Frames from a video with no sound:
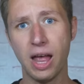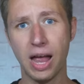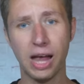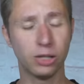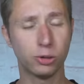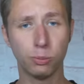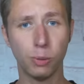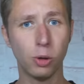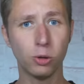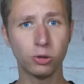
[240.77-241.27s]

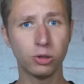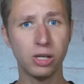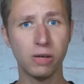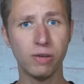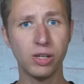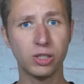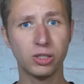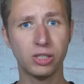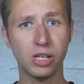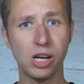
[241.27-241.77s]
as most
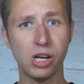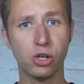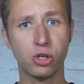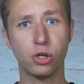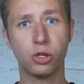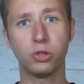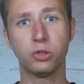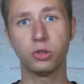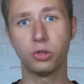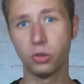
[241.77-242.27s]
TV
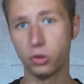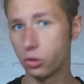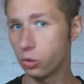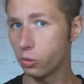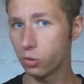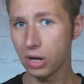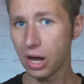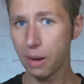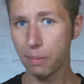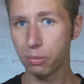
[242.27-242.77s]
stations
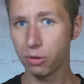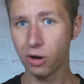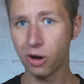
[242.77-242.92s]
do not